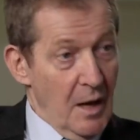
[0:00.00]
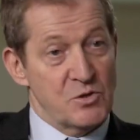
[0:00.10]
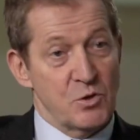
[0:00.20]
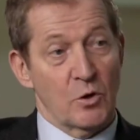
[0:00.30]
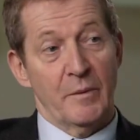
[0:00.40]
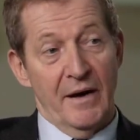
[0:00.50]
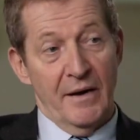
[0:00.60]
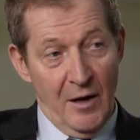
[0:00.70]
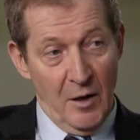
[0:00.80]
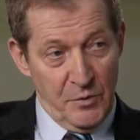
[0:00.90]
I'm talking about
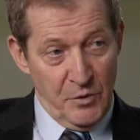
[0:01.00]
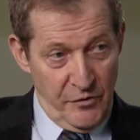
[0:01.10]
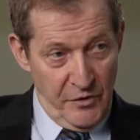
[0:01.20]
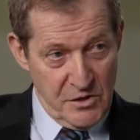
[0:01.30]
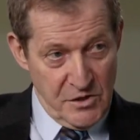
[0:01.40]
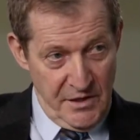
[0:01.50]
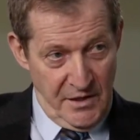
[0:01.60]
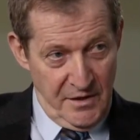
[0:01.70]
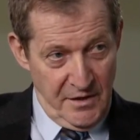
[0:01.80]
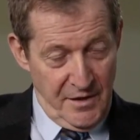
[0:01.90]
an Arup
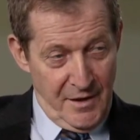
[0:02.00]
University